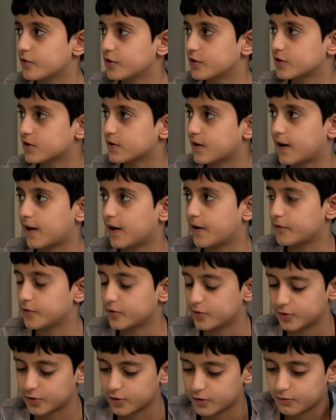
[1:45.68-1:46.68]
reach the
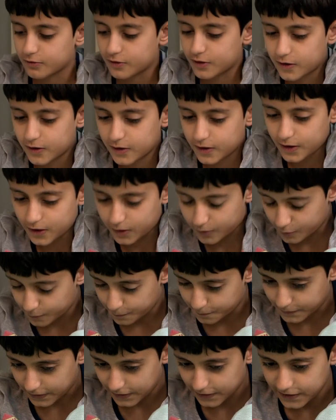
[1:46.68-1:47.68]
lavatory right now.
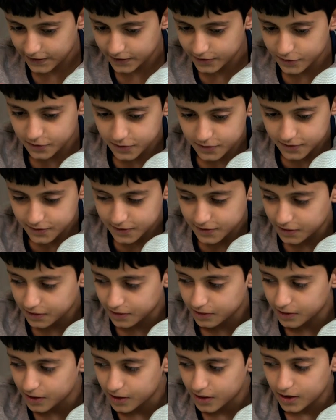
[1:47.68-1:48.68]
My legs
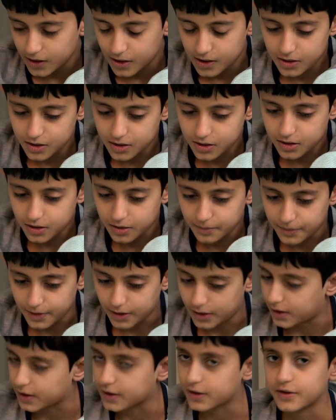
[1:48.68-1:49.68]
still hurt, but
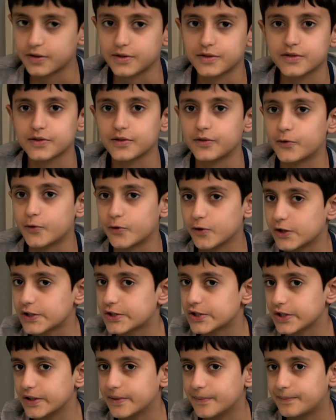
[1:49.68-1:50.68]
I can still
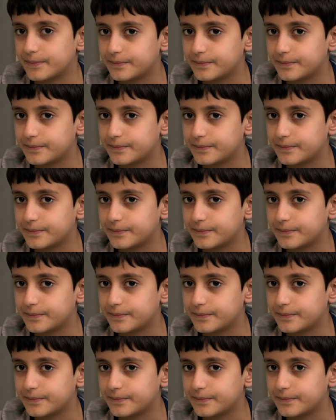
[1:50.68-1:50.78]
reach it.